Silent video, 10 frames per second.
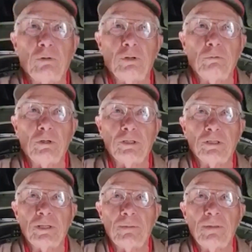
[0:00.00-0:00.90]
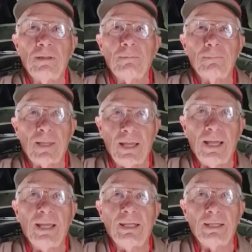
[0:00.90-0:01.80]
By the way,
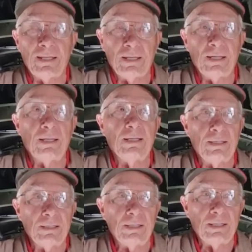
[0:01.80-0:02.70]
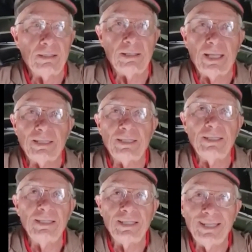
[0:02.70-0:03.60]
victim and veteran Dan Ragan
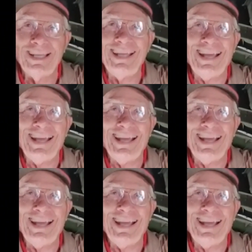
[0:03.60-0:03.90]
flew the